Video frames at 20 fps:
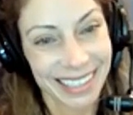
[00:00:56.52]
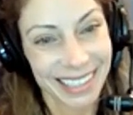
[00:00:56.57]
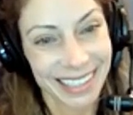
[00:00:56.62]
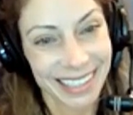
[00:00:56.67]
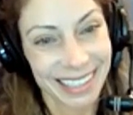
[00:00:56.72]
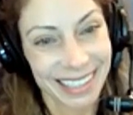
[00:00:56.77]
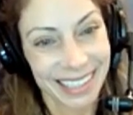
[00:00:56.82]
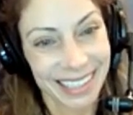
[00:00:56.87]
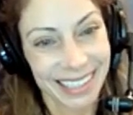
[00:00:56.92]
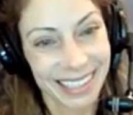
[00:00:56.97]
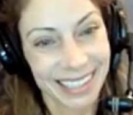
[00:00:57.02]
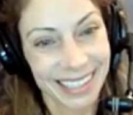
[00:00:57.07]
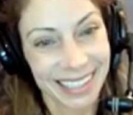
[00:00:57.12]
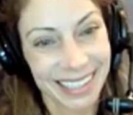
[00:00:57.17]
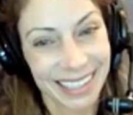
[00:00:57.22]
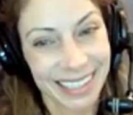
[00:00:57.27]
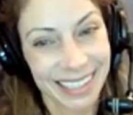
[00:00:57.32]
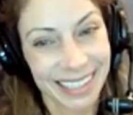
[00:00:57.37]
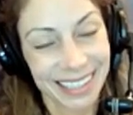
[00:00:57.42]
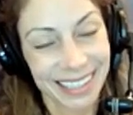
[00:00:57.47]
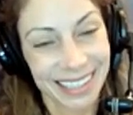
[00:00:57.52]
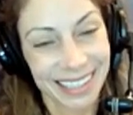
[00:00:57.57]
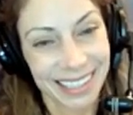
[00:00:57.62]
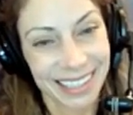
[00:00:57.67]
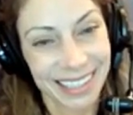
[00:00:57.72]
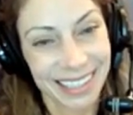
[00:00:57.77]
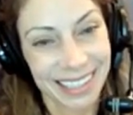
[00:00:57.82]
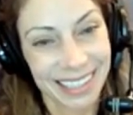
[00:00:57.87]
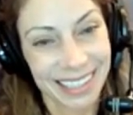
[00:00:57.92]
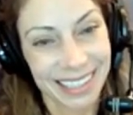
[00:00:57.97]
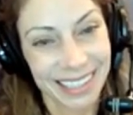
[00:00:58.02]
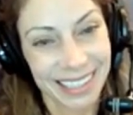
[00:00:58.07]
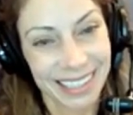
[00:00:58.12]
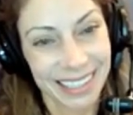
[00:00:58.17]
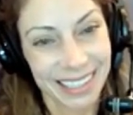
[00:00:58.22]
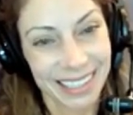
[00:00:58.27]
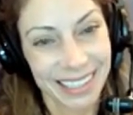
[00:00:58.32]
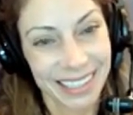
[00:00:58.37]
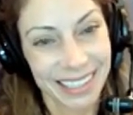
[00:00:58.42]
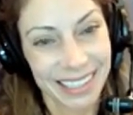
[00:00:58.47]

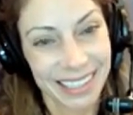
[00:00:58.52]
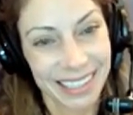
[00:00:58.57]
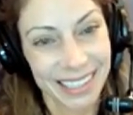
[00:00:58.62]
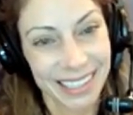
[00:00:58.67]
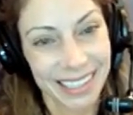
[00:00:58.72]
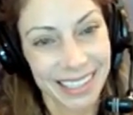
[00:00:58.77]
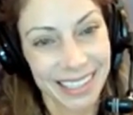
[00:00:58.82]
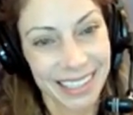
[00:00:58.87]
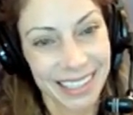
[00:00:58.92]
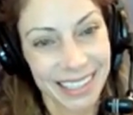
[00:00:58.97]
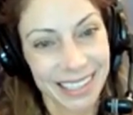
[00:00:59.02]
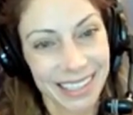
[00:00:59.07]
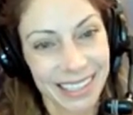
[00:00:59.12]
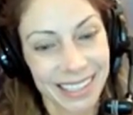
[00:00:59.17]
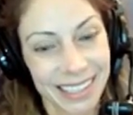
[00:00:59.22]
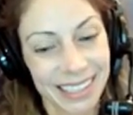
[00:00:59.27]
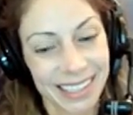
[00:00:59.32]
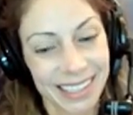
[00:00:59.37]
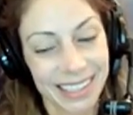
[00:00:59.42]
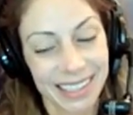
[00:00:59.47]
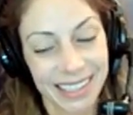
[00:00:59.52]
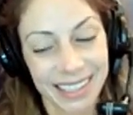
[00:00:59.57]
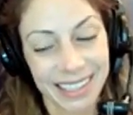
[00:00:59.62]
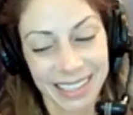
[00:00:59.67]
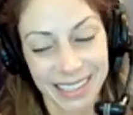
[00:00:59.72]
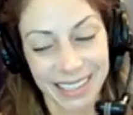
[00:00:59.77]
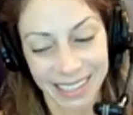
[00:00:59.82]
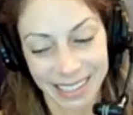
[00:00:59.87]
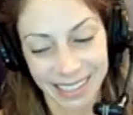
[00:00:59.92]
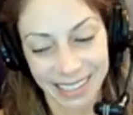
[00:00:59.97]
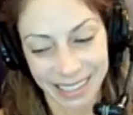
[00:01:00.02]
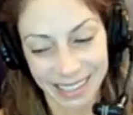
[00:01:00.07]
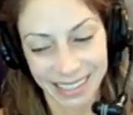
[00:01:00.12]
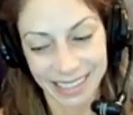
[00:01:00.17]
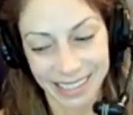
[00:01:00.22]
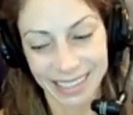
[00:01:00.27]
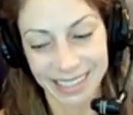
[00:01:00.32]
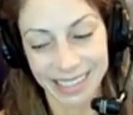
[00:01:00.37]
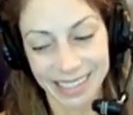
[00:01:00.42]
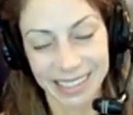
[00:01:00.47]

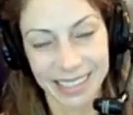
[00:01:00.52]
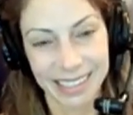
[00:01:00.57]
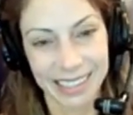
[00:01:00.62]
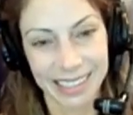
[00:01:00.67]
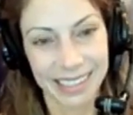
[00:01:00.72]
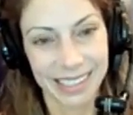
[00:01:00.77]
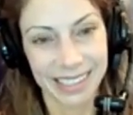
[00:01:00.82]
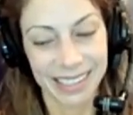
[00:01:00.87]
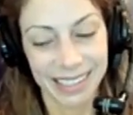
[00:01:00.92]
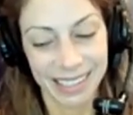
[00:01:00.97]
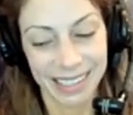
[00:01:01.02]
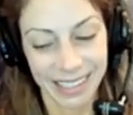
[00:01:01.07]
(not speaking)